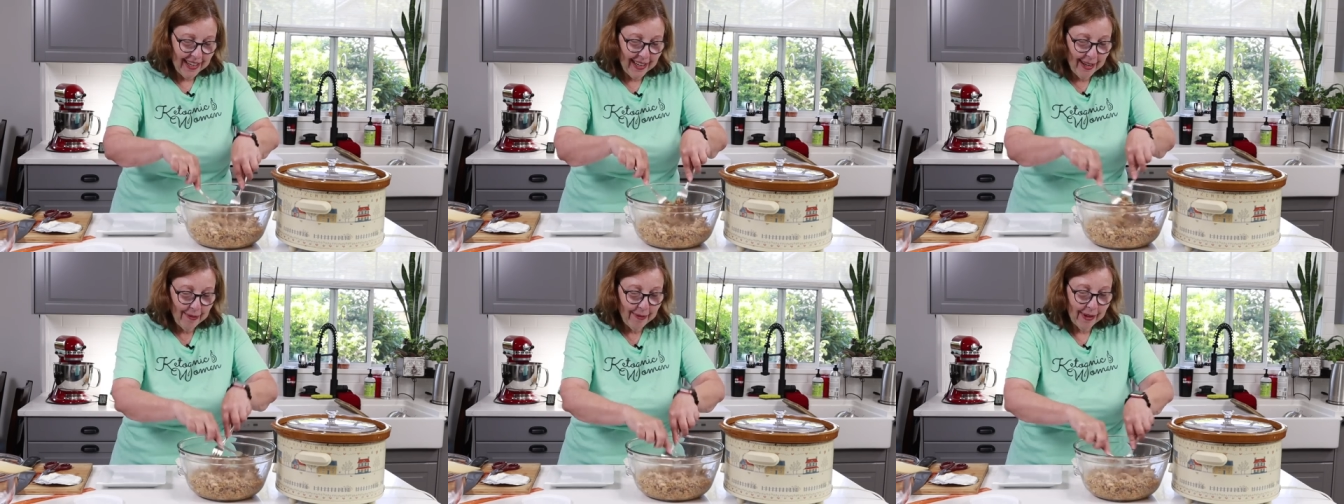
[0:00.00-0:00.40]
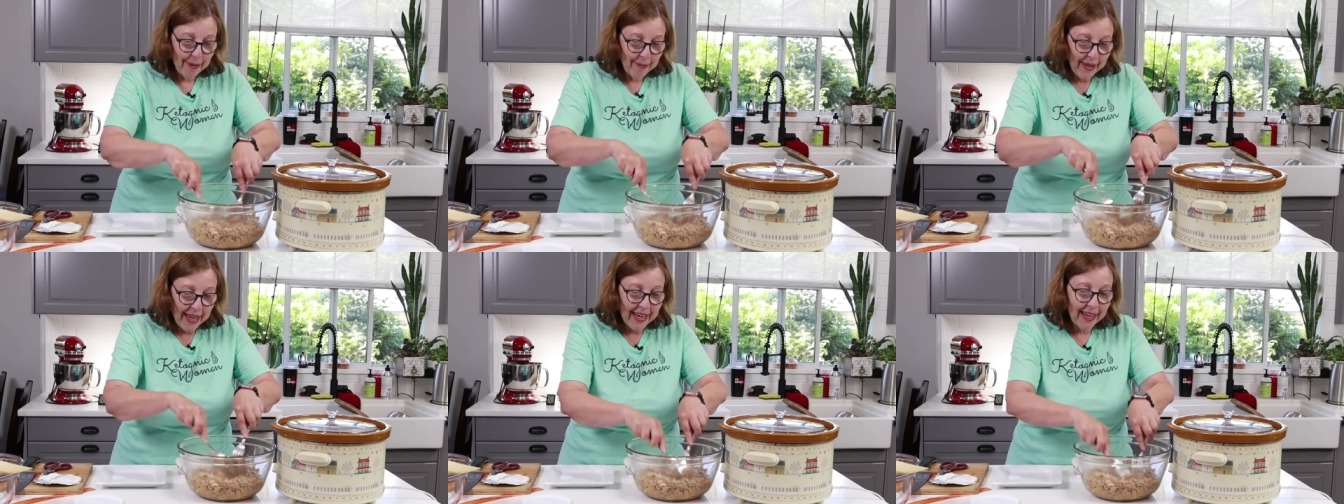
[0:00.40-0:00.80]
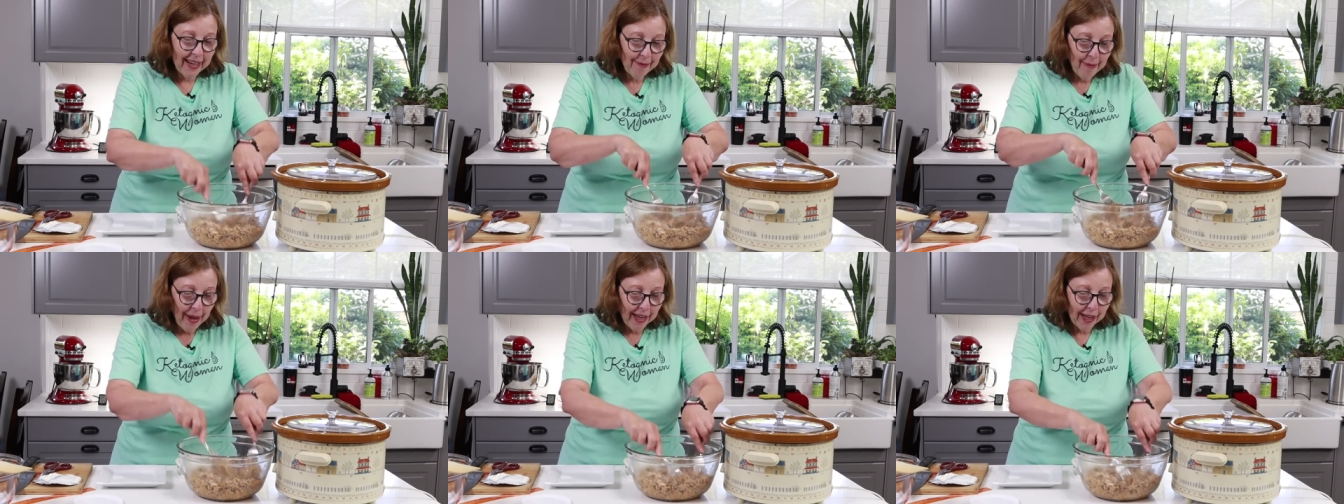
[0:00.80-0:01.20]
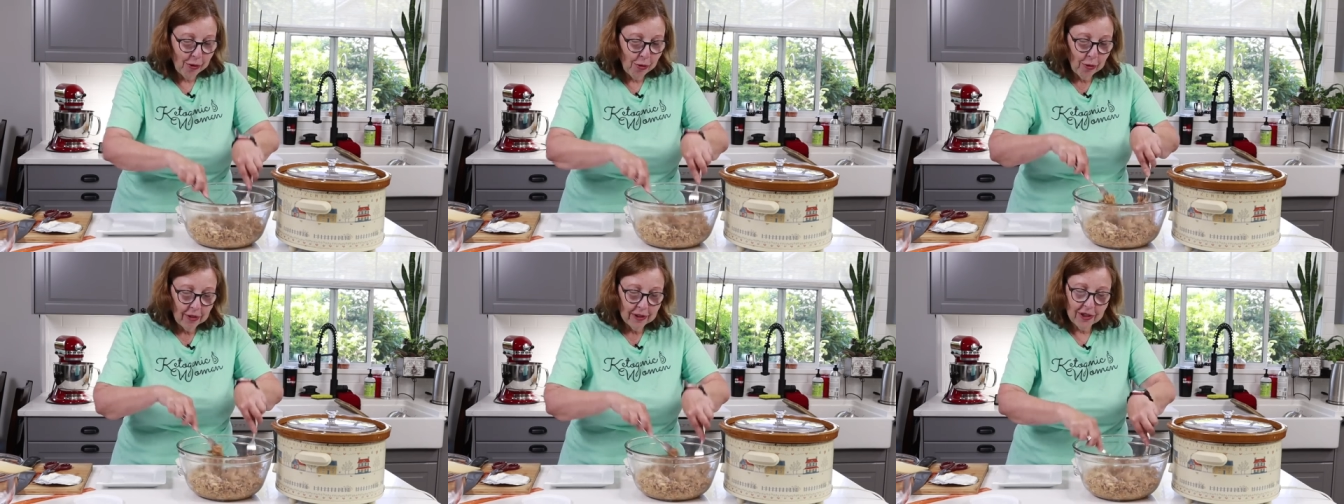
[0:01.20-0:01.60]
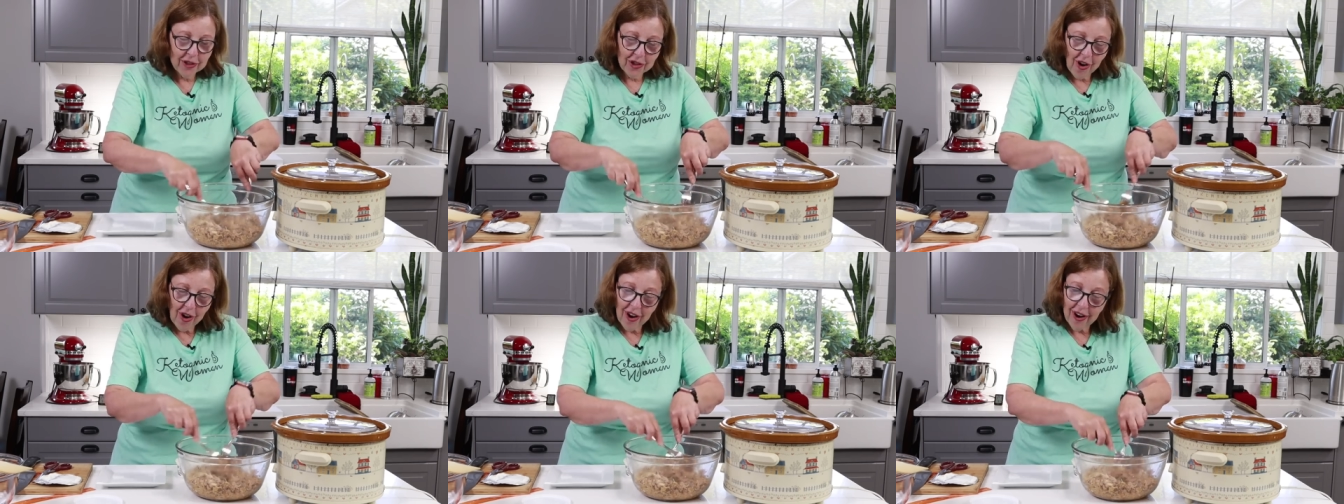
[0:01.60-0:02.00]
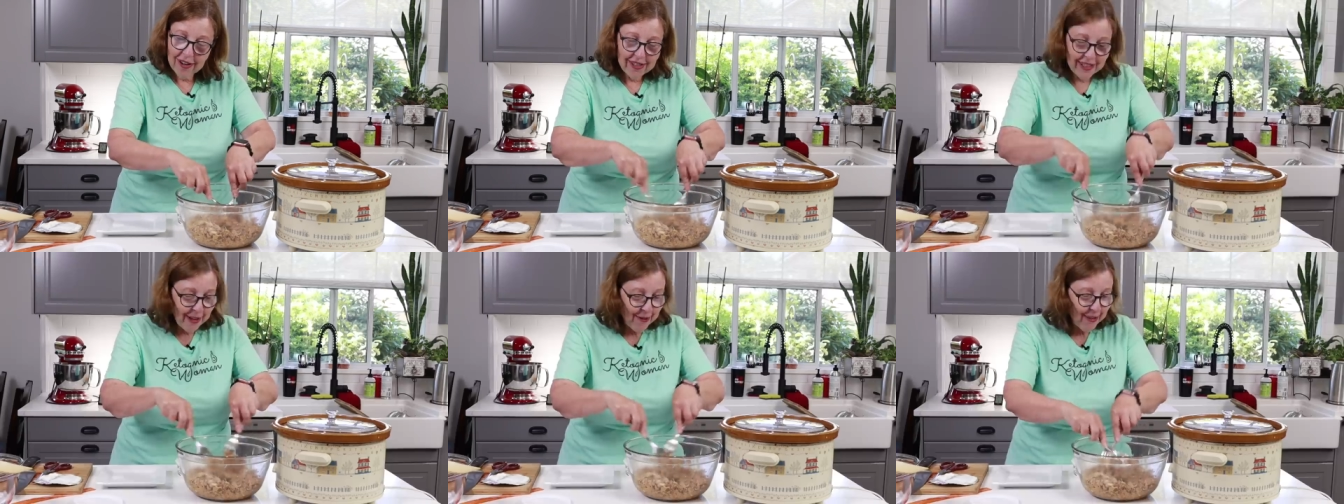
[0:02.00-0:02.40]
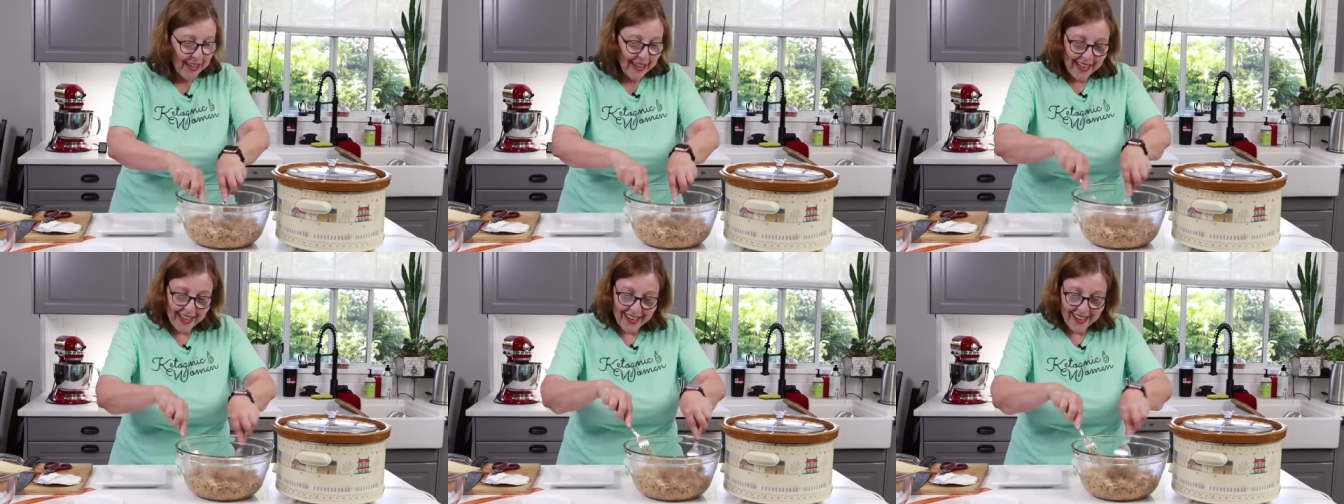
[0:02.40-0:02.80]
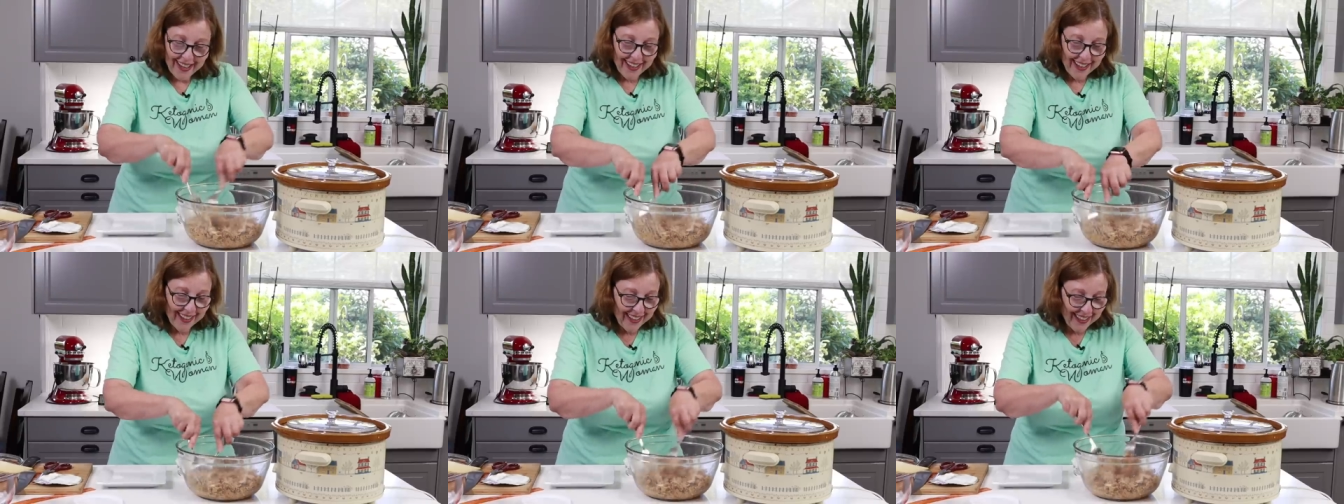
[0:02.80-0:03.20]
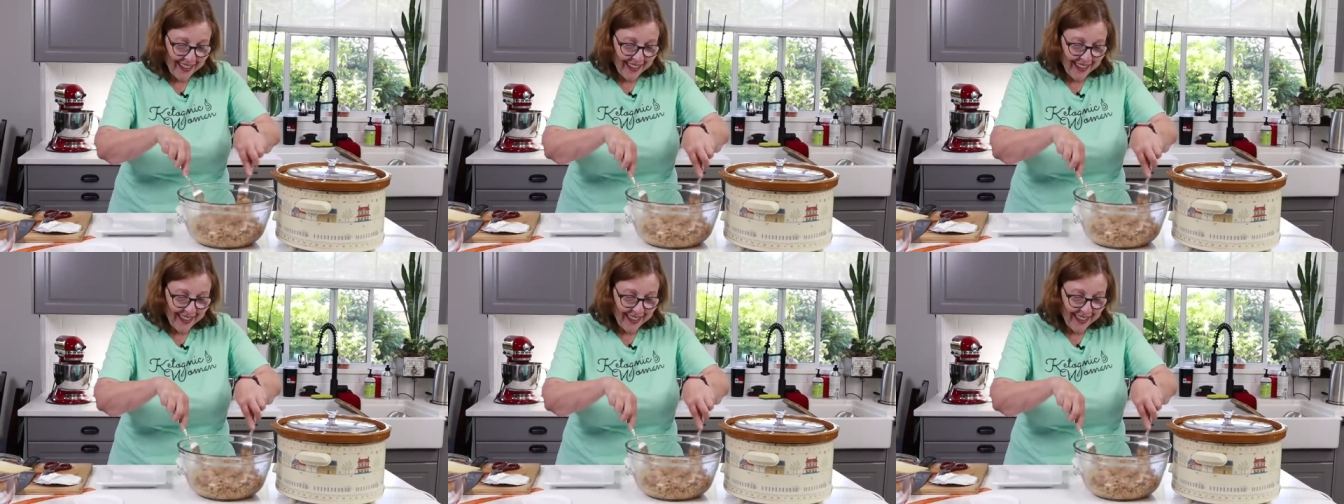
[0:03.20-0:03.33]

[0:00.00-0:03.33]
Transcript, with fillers: I'm, I'm getting my gold stars every day.